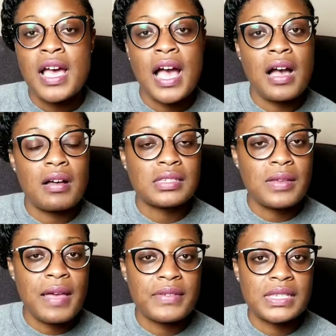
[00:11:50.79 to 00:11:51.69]
I
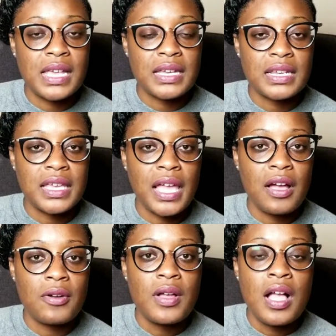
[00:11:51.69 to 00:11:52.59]
also have a second
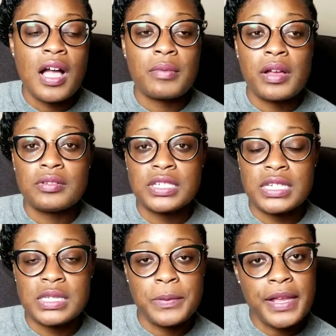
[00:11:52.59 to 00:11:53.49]
account, Coach
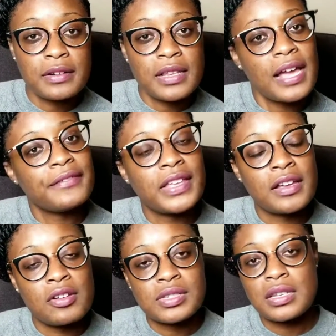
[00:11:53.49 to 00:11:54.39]
D's Planner Life, that
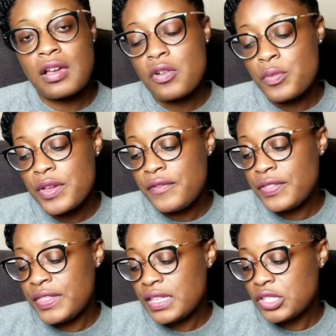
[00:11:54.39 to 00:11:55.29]
goes along
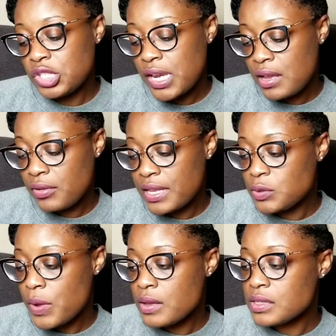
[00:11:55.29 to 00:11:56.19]
with this channel as
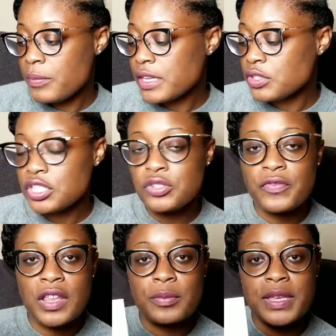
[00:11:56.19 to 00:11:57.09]
well. So make sure that you
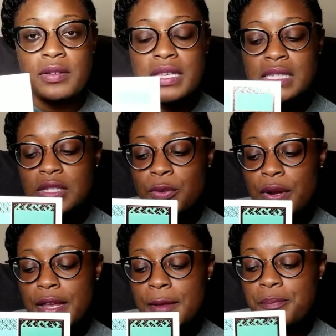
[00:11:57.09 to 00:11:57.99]
follow me on
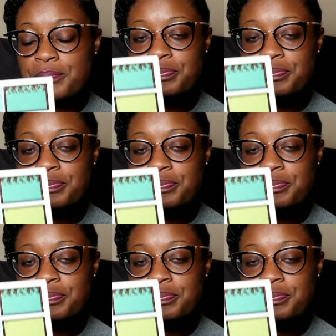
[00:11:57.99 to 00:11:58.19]
Instagram.